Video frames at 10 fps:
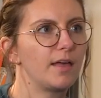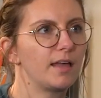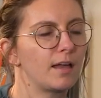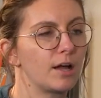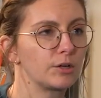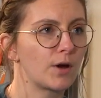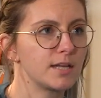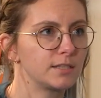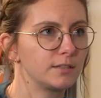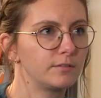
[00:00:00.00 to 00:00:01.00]
they
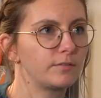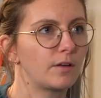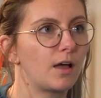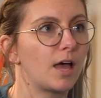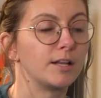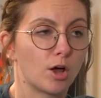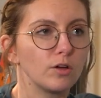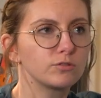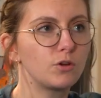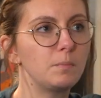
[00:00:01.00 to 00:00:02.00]
aggressive and
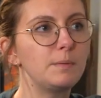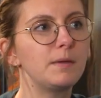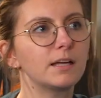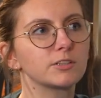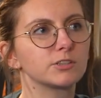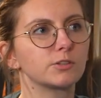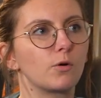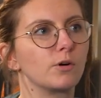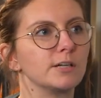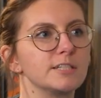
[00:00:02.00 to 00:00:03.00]
also mimics,
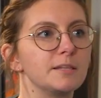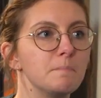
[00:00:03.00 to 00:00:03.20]
or is the